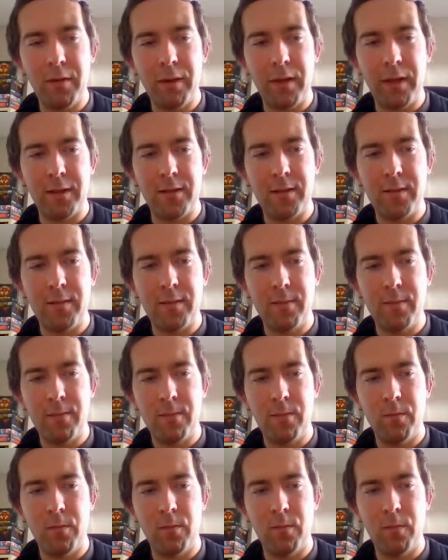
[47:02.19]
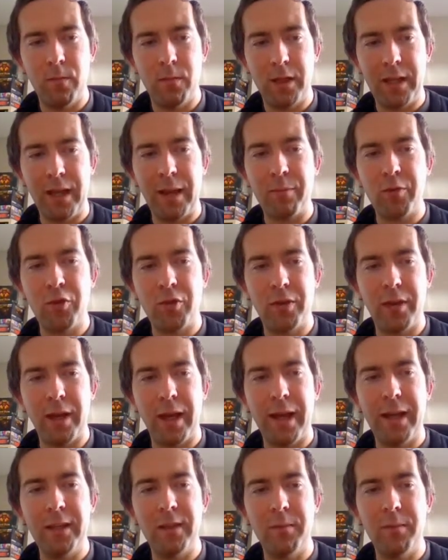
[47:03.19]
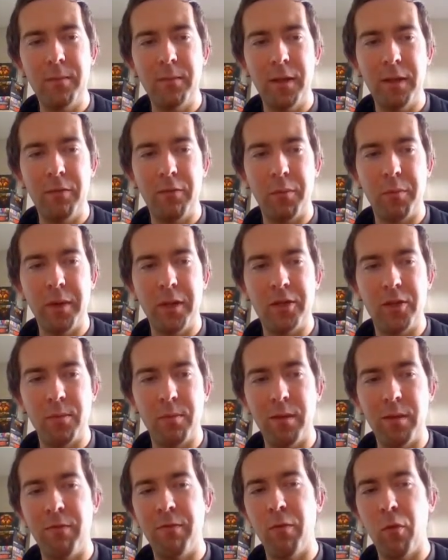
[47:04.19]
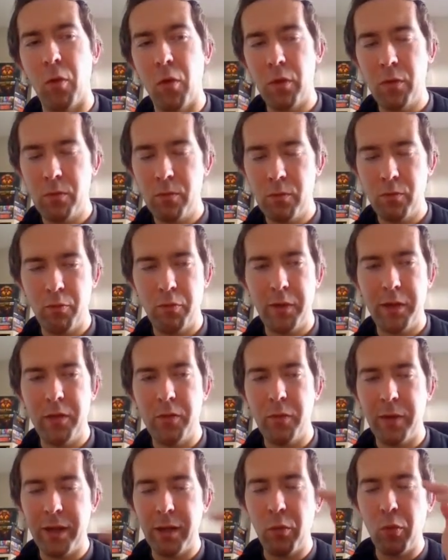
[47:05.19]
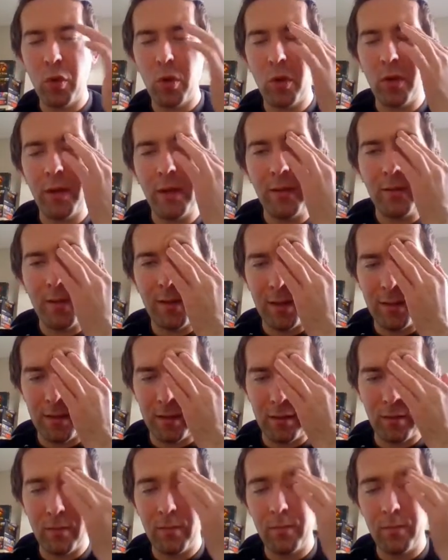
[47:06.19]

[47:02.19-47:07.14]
Let's capture the item information before we do any work on it, and then